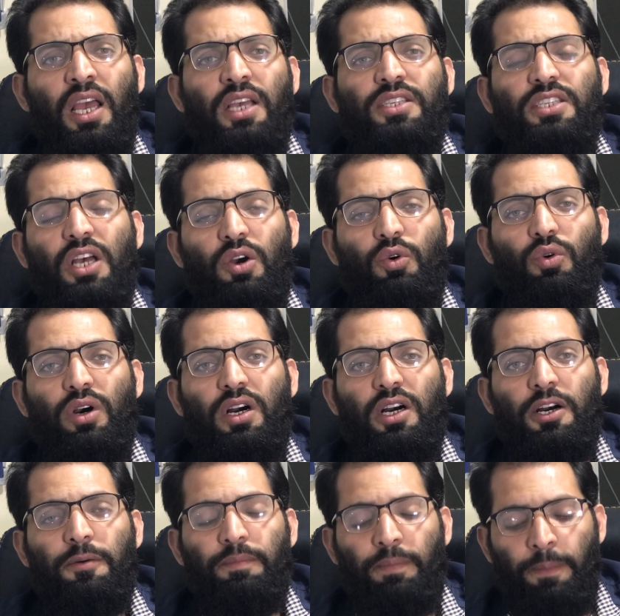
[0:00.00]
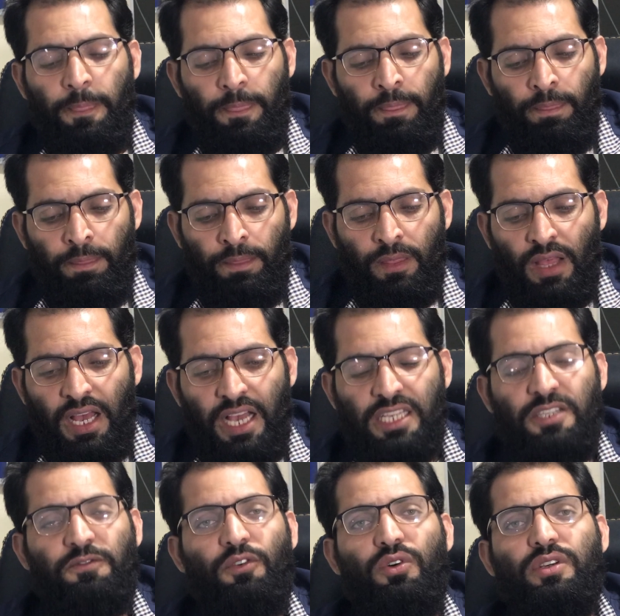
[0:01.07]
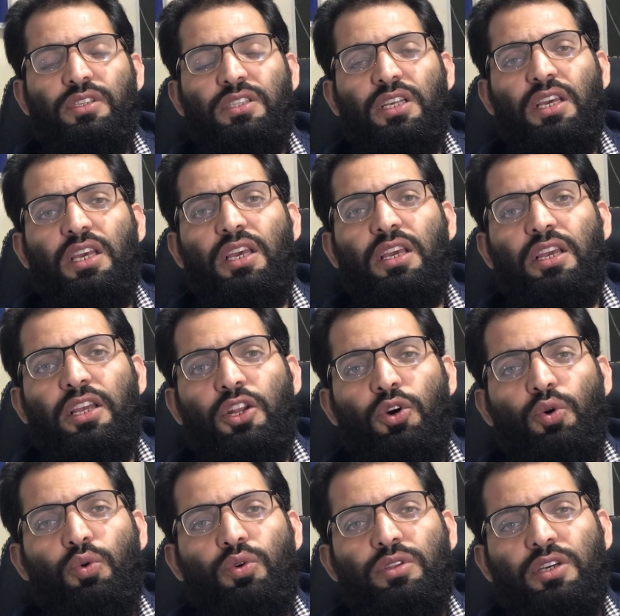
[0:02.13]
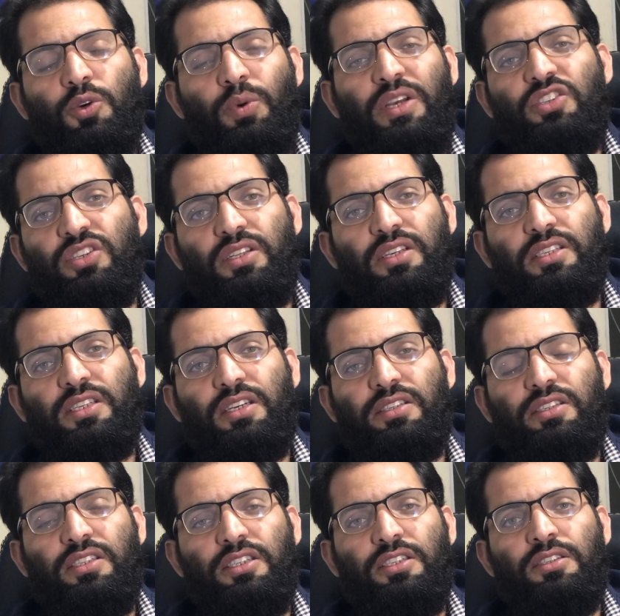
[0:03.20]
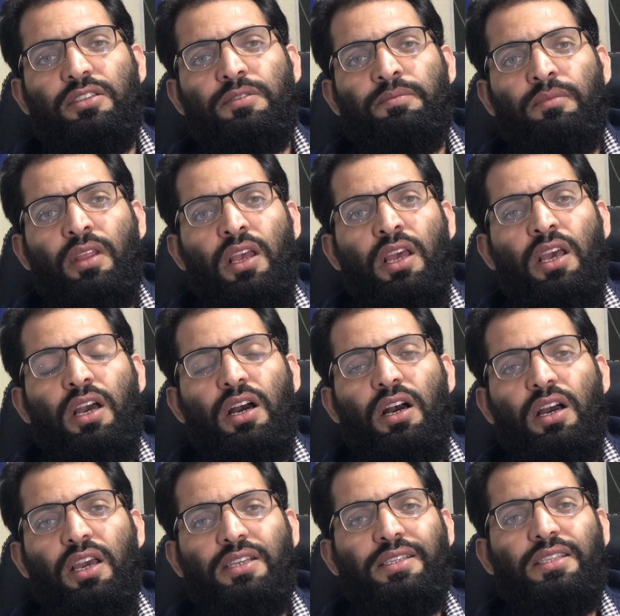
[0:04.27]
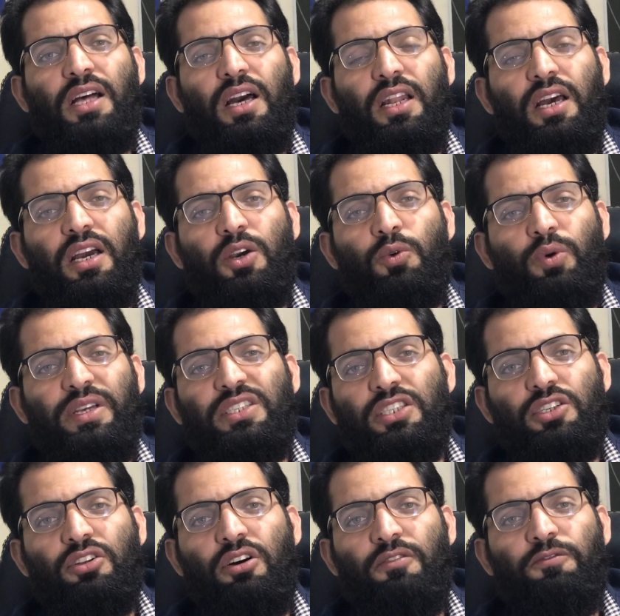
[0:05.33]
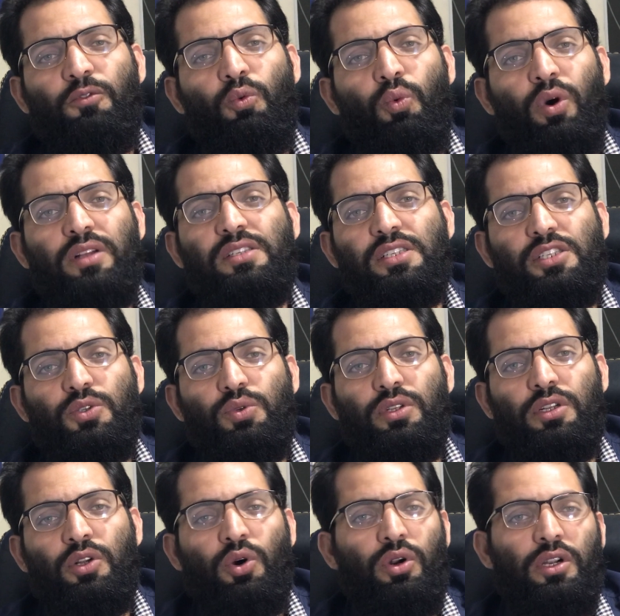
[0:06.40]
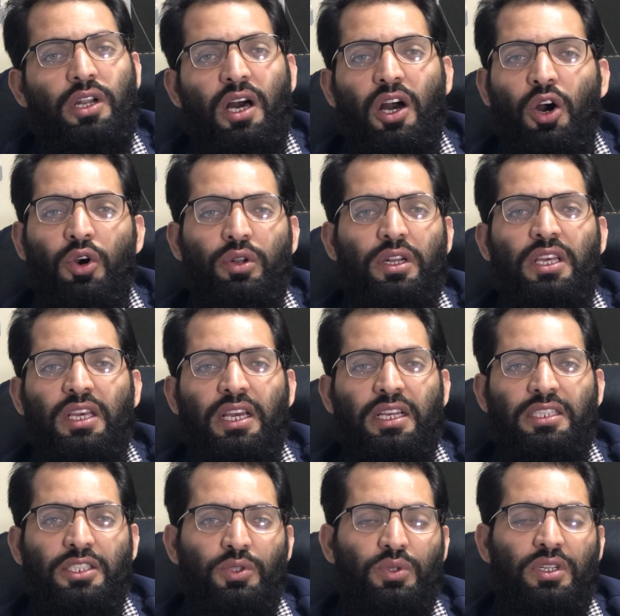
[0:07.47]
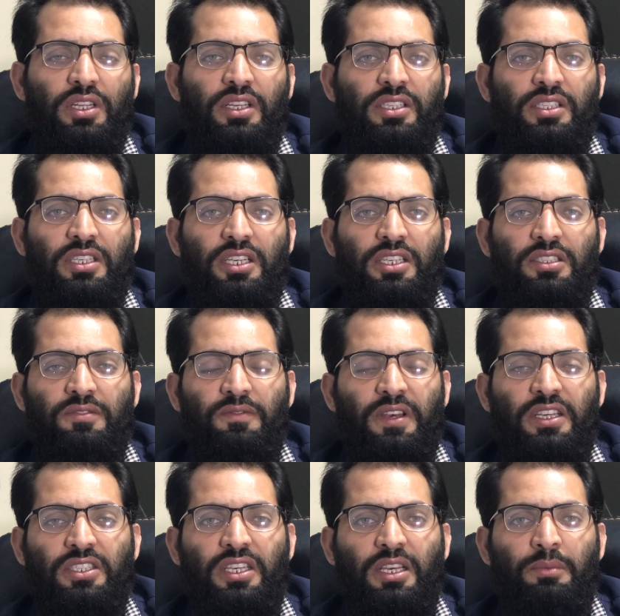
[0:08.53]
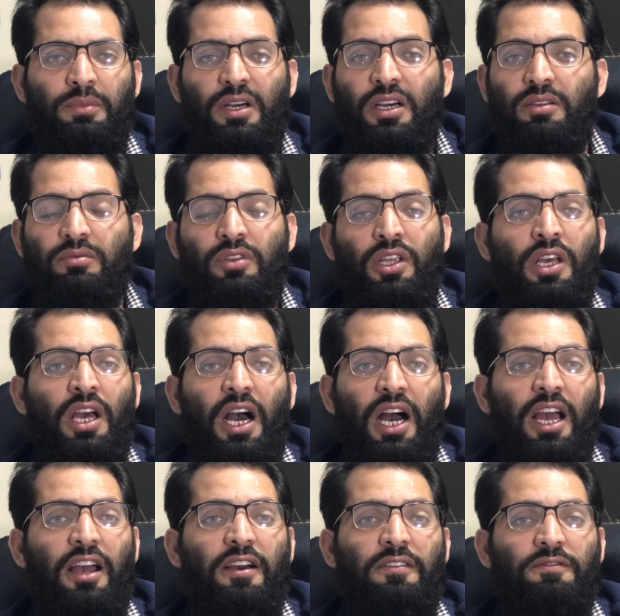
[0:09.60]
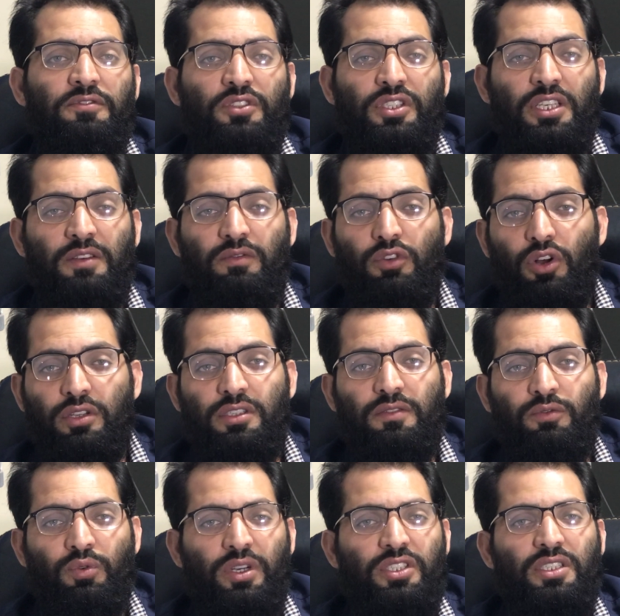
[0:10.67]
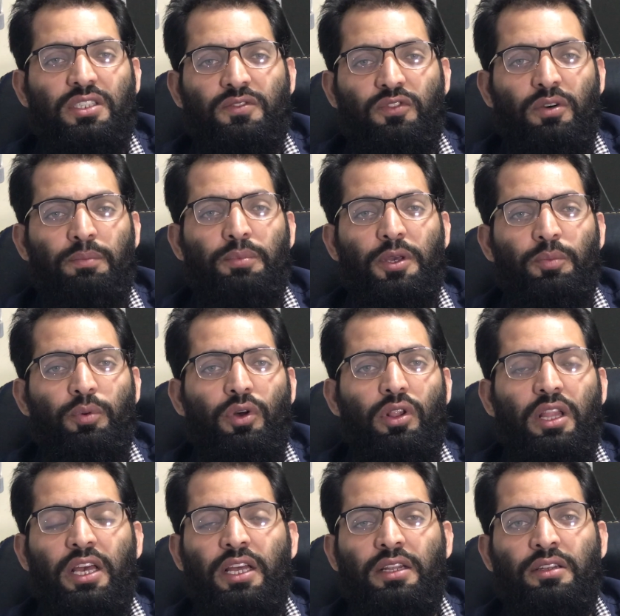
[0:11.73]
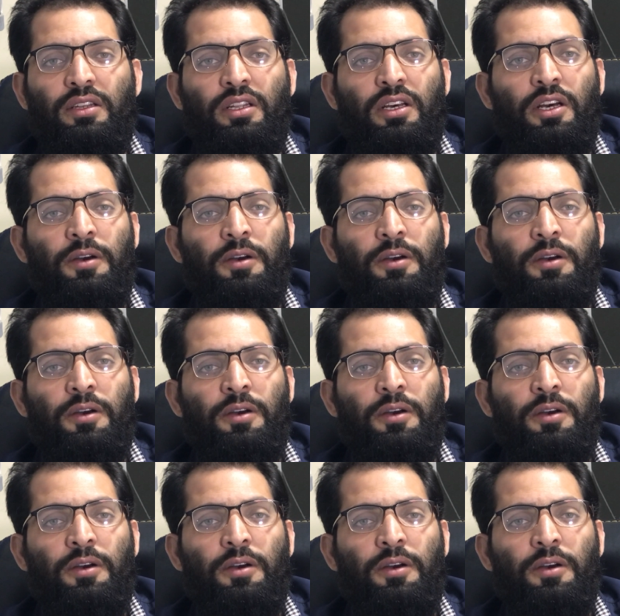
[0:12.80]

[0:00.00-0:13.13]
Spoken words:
So as far as the question is concerned, it's not a question of one student, or not only a student is facing, but I have received lots of questions from people, and